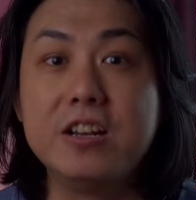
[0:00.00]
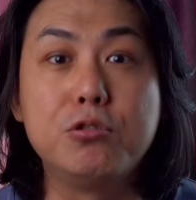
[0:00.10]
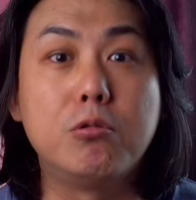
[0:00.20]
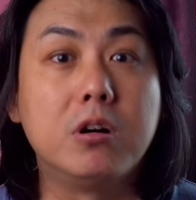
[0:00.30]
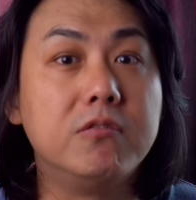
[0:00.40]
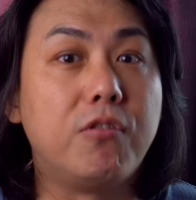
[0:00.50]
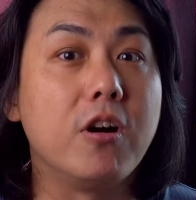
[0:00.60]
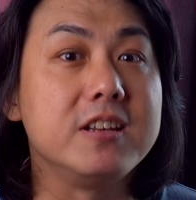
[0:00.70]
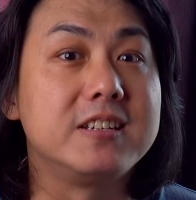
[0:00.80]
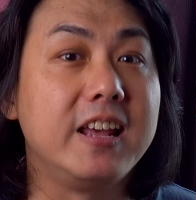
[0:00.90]
dual
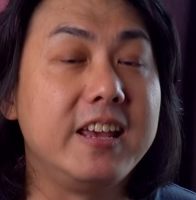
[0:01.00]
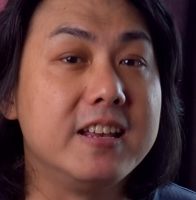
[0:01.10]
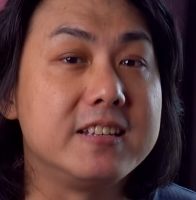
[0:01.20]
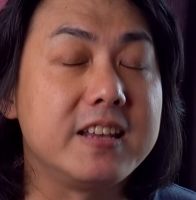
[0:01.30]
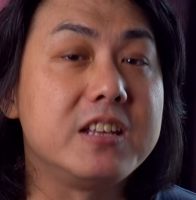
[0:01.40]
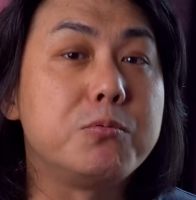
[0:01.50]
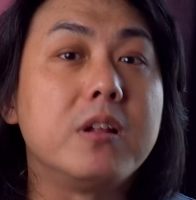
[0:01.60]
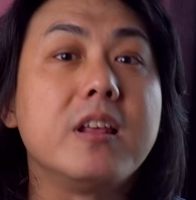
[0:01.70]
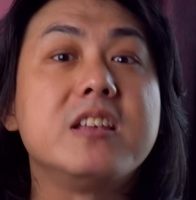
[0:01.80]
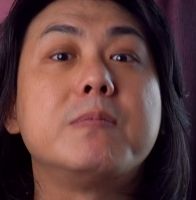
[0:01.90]
voice layers as
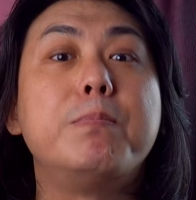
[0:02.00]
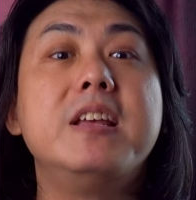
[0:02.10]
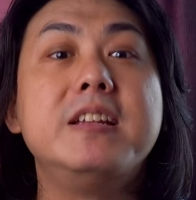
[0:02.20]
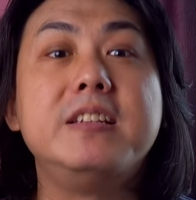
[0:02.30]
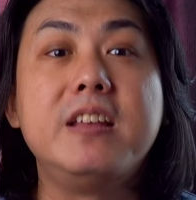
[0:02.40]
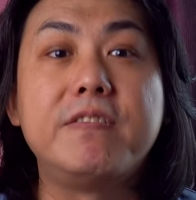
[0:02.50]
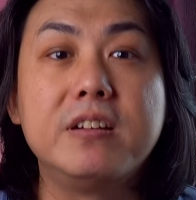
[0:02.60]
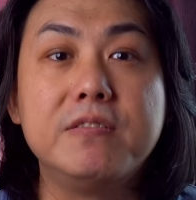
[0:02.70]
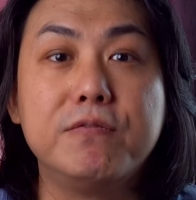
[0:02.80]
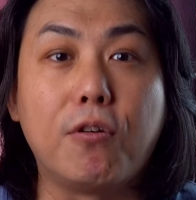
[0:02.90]
well as split
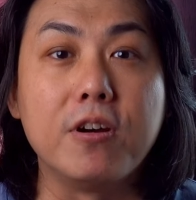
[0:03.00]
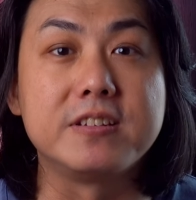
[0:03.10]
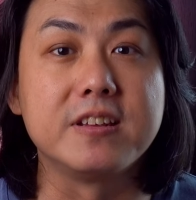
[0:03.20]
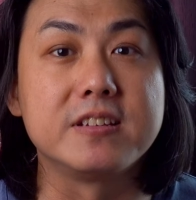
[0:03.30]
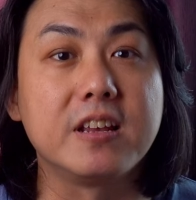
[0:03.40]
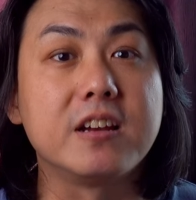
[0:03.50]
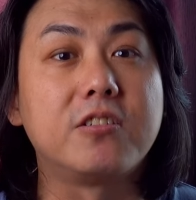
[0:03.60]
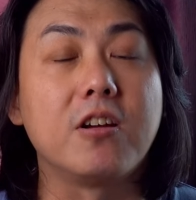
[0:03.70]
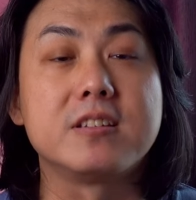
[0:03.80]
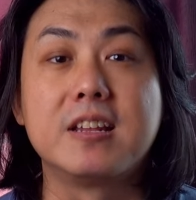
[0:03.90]
different voices
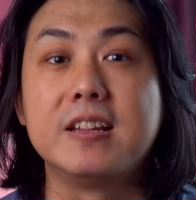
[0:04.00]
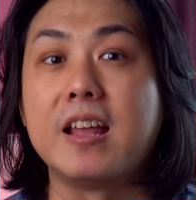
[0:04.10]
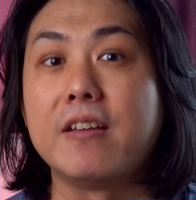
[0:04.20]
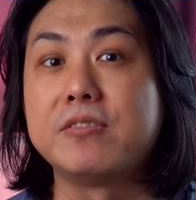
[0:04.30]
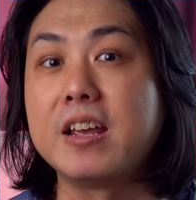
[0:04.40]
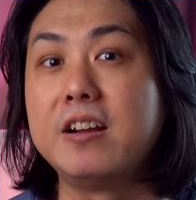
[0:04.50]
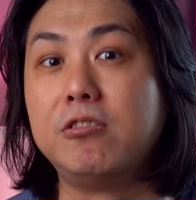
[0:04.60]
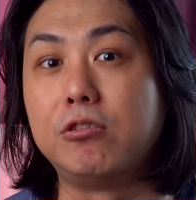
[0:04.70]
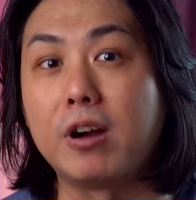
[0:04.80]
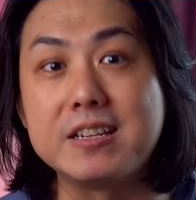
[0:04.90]
across the left
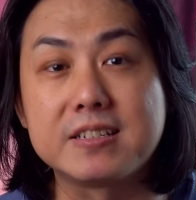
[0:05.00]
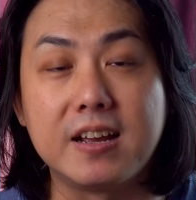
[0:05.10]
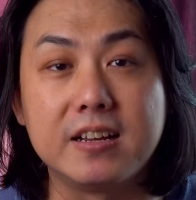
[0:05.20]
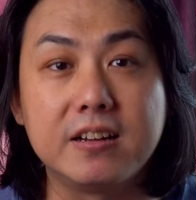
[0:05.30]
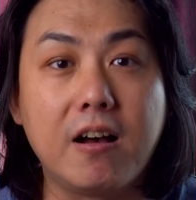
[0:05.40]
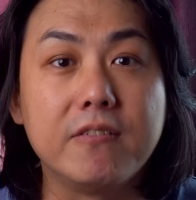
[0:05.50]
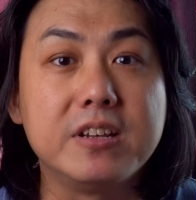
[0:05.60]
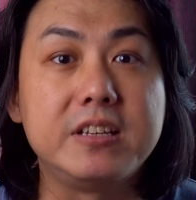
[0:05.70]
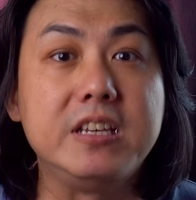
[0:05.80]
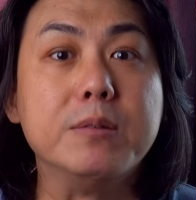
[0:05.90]
and right side of
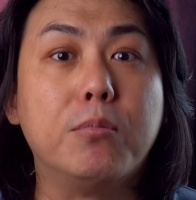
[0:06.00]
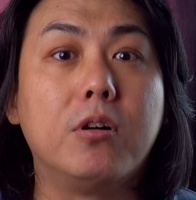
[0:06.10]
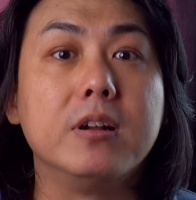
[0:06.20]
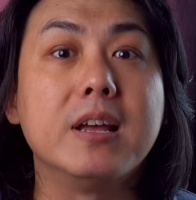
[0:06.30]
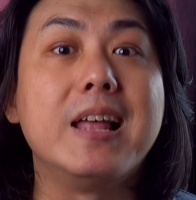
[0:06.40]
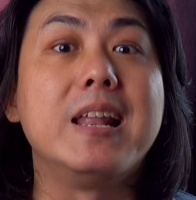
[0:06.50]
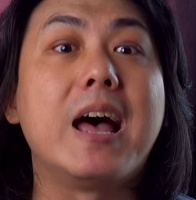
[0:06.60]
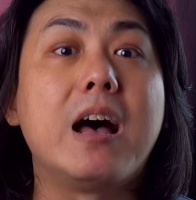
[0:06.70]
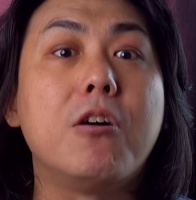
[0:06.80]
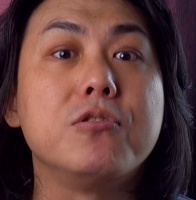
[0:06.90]
the keyboard
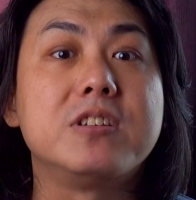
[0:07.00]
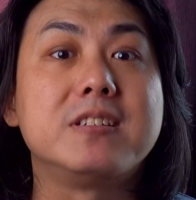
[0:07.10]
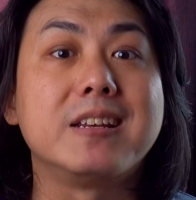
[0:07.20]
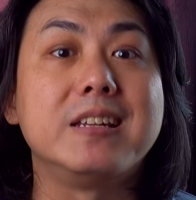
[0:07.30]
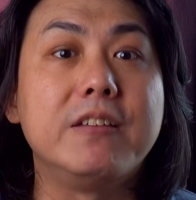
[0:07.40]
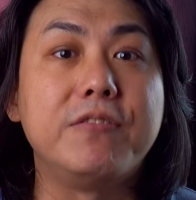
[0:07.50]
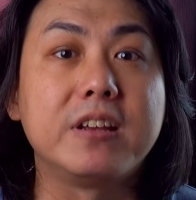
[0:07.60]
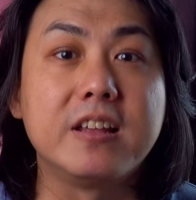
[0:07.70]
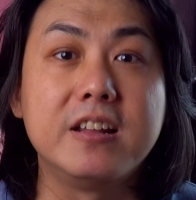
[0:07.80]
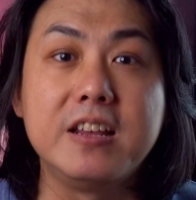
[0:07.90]
allows
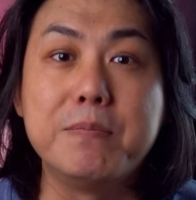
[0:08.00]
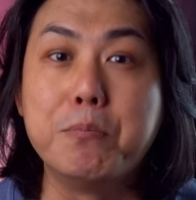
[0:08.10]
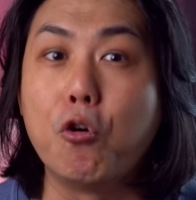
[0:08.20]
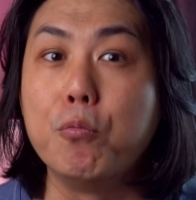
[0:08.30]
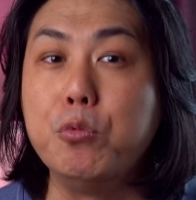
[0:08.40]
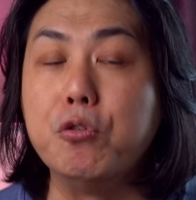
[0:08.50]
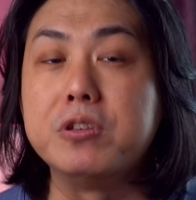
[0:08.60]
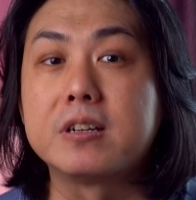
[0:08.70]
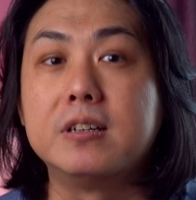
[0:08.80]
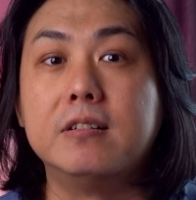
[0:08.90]
significantly more
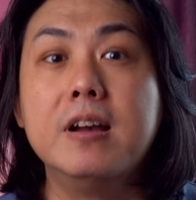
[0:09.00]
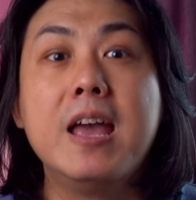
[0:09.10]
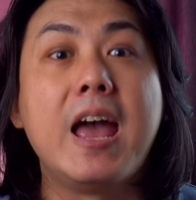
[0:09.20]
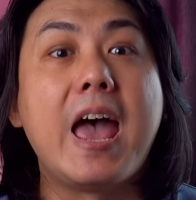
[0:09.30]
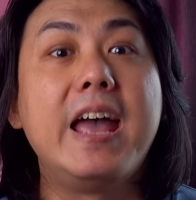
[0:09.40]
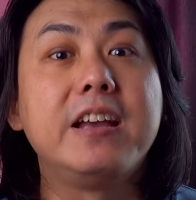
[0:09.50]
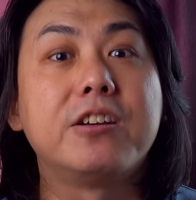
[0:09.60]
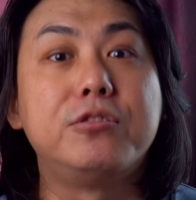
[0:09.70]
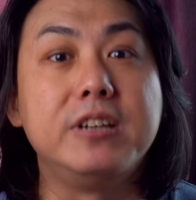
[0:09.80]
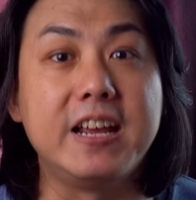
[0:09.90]
musical and
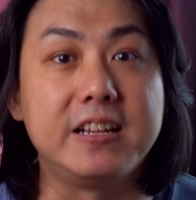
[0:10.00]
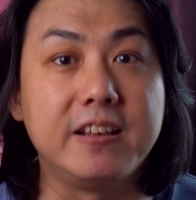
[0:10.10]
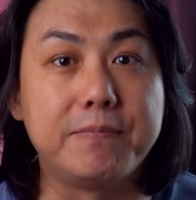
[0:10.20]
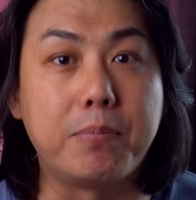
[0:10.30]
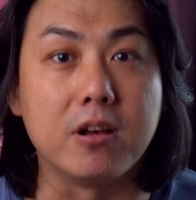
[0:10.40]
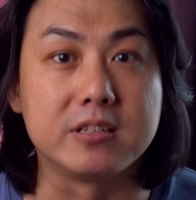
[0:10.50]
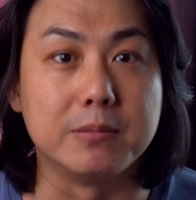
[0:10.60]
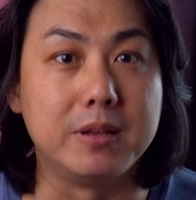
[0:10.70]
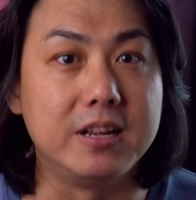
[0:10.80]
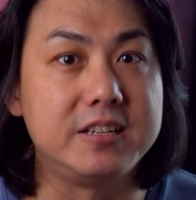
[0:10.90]
creative
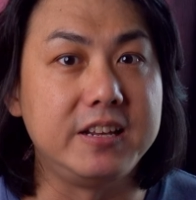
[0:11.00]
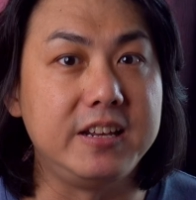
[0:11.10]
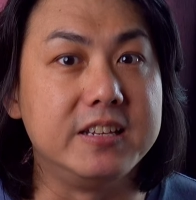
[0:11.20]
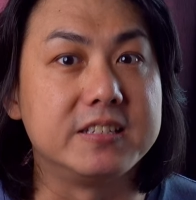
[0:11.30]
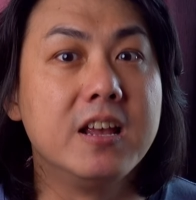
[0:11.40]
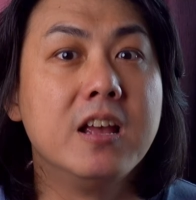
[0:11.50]
possibilities.